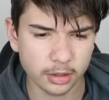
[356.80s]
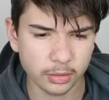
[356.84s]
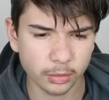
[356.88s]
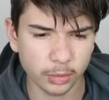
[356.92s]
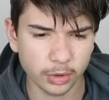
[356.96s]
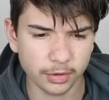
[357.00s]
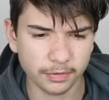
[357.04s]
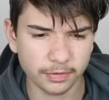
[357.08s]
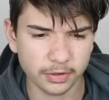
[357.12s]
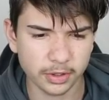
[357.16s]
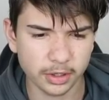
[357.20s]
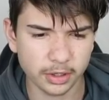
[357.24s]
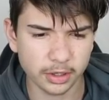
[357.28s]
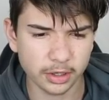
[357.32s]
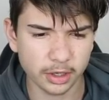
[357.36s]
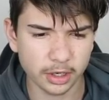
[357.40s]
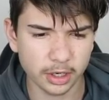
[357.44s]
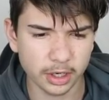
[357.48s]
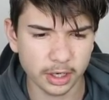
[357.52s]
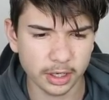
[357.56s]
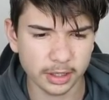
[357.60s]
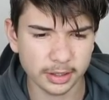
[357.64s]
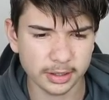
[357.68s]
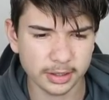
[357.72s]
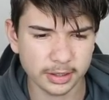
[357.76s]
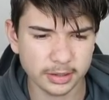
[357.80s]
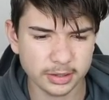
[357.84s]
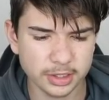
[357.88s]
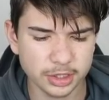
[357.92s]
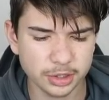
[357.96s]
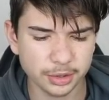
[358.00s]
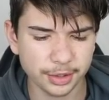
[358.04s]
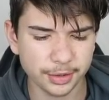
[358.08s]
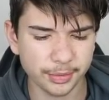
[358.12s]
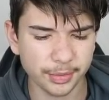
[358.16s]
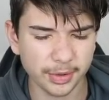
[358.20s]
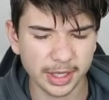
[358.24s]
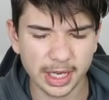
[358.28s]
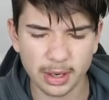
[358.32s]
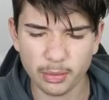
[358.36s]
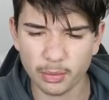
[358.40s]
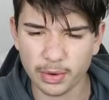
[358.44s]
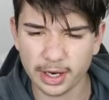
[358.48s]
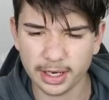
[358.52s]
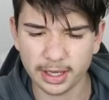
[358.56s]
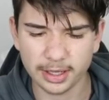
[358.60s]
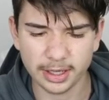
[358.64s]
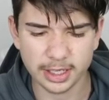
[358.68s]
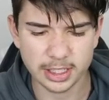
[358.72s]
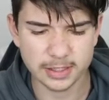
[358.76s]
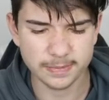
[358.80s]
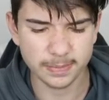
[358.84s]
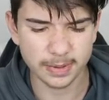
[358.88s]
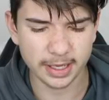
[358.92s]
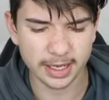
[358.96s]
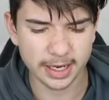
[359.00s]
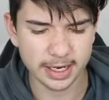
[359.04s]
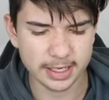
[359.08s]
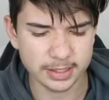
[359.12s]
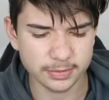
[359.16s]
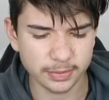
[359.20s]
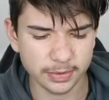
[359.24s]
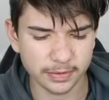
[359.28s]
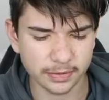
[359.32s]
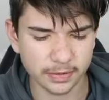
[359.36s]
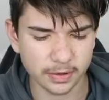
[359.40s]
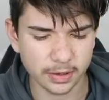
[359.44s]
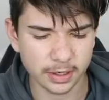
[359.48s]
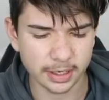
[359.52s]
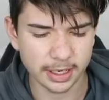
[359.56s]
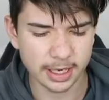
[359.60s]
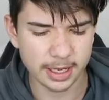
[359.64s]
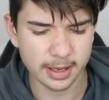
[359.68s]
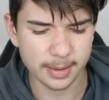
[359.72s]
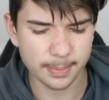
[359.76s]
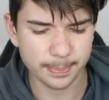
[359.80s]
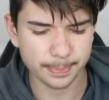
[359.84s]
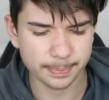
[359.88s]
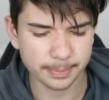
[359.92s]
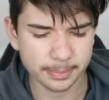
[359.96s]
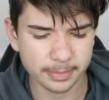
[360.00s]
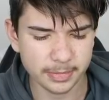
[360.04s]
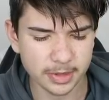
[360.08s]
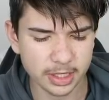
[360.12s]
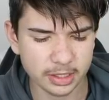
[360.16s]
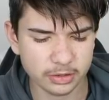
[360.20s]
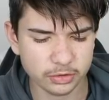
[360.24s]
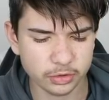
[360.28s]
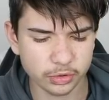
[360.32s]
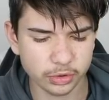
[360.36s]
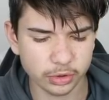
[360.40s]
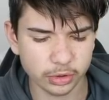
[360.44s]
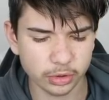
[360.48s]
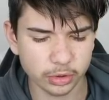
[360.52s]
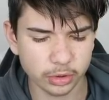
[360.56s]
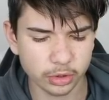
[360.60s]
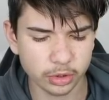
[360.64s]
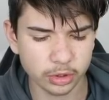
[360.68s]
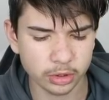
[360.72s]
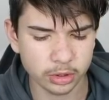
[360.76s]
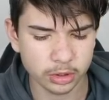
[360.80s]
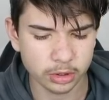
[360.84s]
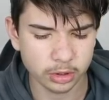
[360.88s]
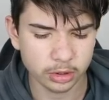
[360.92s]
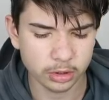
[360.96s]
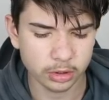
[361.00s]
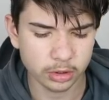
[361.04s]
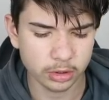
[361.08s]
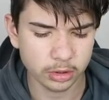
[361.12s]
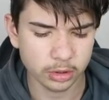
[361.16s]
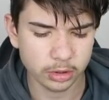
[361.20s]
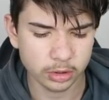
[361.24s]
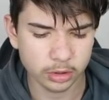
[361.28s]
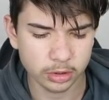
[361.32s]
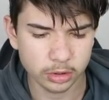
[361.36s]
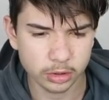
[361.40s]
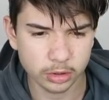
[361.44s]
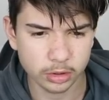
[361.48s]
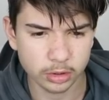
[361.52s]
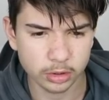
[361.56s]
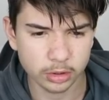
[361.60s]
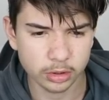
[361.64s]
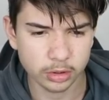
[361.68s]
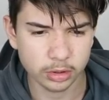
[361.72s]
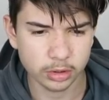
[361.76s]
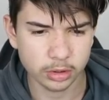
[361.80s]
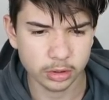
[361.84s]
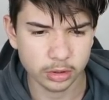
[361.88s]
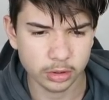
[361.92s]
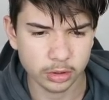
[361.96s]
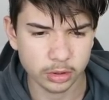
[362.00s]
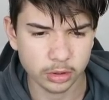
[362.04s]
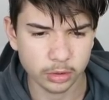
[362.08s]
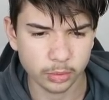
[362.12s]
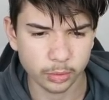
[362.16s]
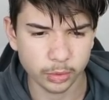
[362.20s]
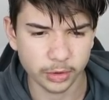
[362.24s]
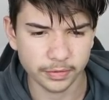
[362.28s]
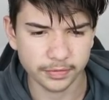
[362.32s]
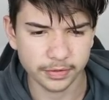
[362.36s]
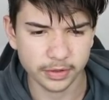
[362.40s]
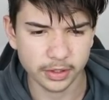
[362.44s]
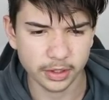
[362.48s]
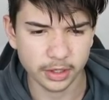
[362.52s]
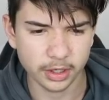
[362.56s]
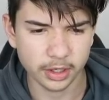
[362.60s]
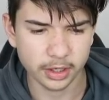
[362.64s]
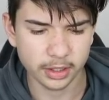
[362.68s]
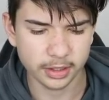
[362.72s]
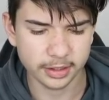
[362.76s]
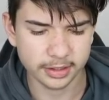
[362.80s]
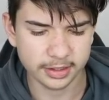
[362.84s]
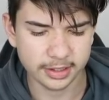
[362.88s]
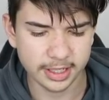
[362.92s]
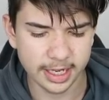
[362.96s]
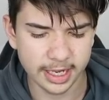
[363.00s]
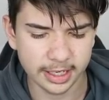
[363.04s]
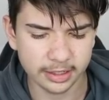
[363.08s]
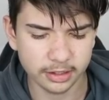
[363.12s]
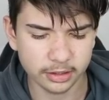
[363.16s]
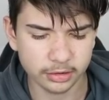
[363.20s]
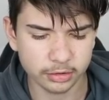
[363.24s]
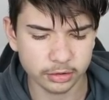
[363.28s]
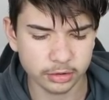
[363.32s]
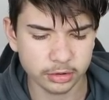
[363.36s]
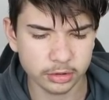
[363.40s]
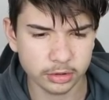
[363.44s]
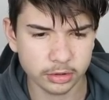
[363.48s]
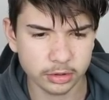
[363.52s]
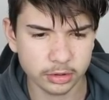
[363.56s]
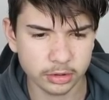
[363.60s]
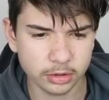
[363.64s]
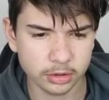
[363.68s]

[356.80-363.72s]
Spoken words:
We've got... Surely we'll get one of these players. We've got Trelaw. We've got Daniel.